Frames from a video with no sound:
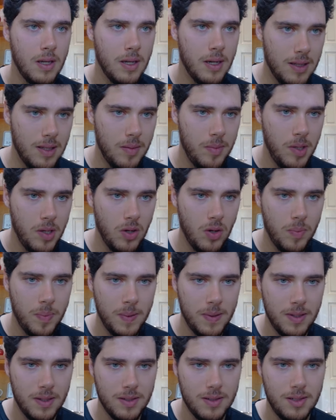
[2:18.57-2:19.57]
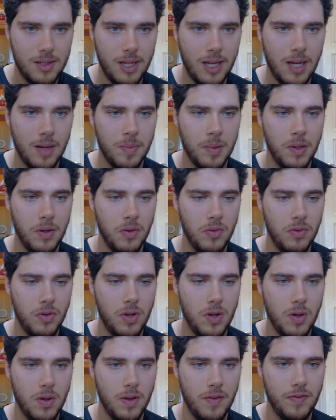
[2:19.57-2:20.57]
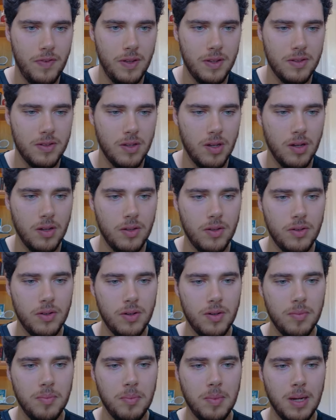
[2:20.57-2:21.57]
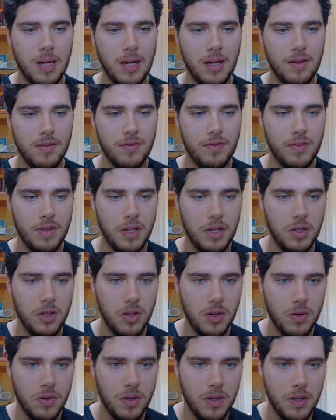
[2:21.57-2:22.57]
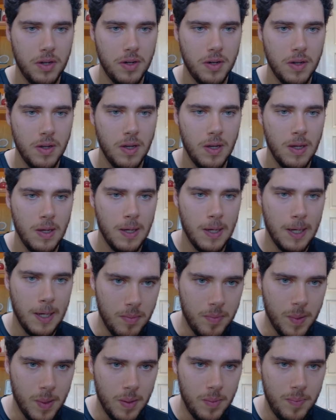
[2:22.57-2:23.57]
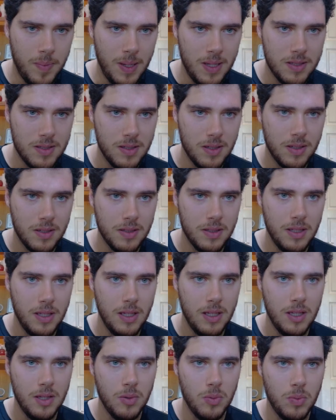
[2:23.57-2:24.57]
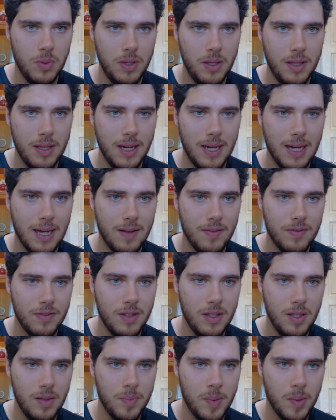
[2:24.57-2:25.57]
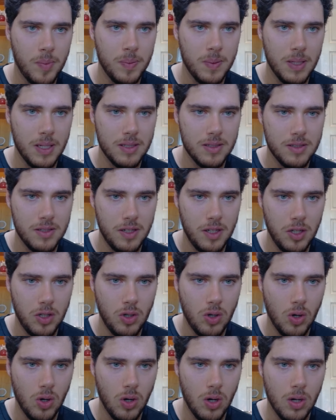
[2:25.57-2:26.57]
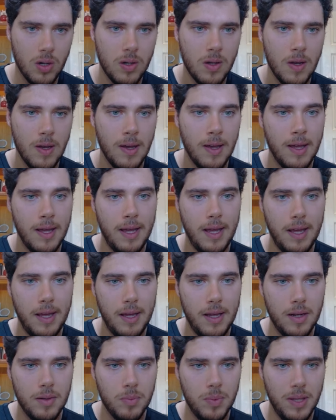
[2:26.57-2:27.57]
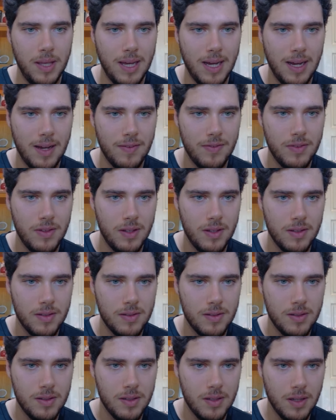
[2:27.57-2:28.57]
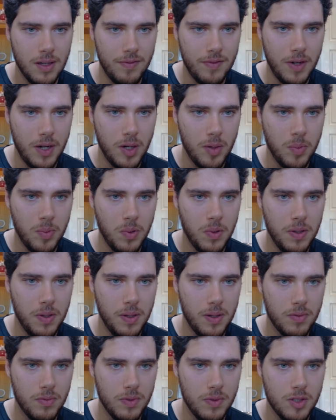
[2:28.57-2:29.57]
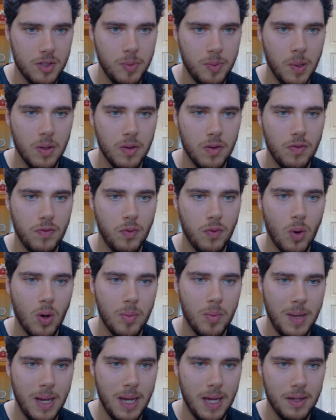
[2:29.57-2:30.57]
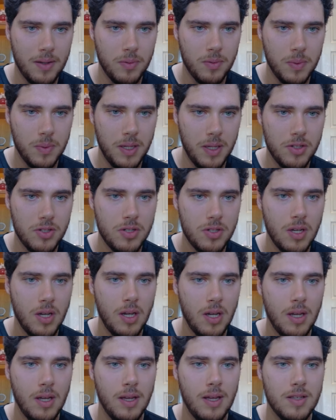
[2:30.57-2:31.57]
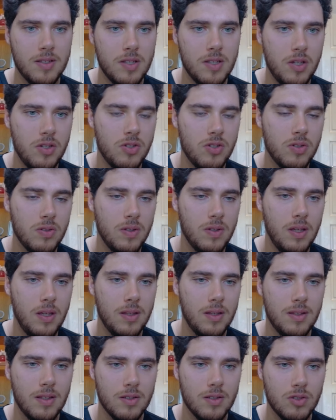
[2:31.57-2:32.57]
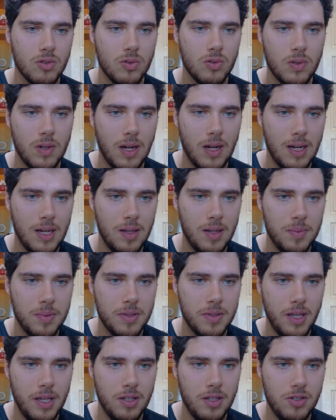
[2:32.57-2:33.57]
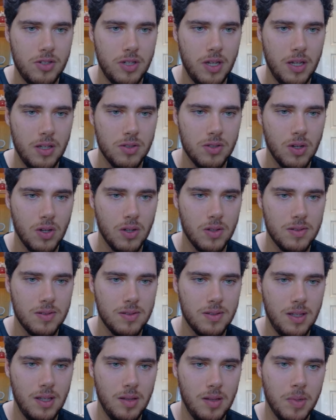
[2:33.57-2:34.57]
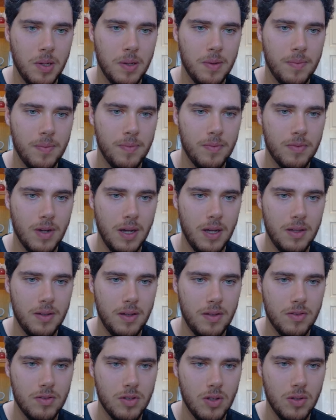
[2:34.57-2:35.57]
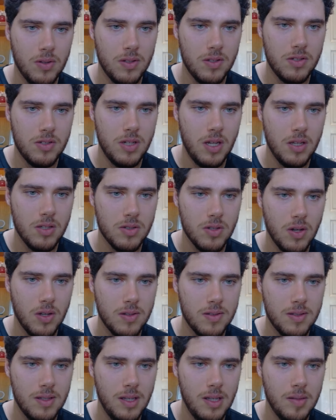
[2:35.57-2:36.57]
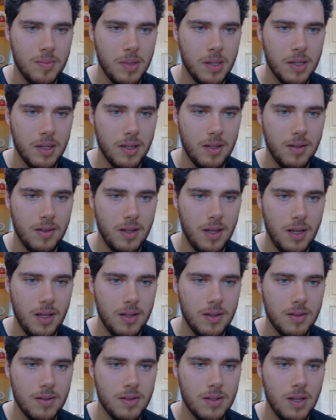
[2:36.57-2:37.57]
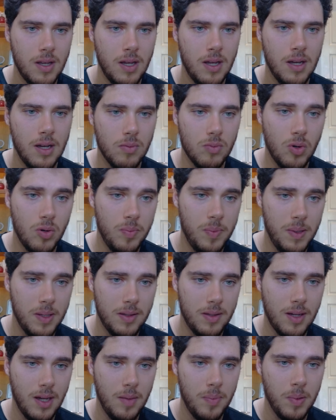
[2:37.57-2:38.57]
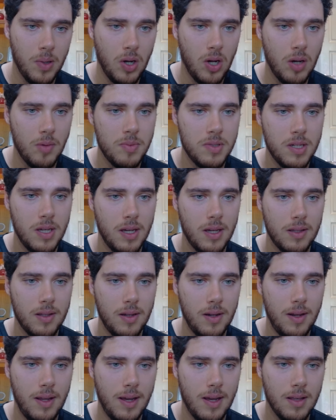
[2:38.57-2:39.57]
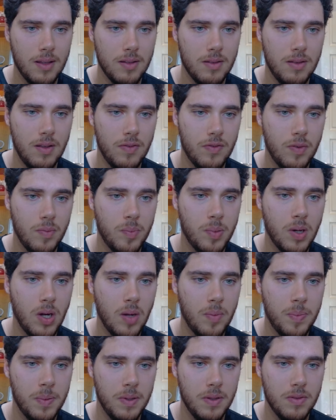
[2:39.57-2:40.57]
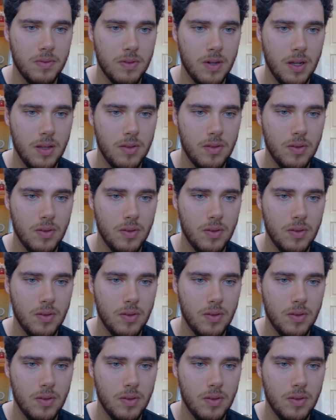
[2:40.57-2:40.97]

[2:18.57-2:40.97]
Let me open this tab. I don't know if it's under my video here, but basically we have the Perplexity call and we have this variable here, response format, which essentially describes a JSON schema, right? And so this JSON schema contains will be a type object and it has different properties, right?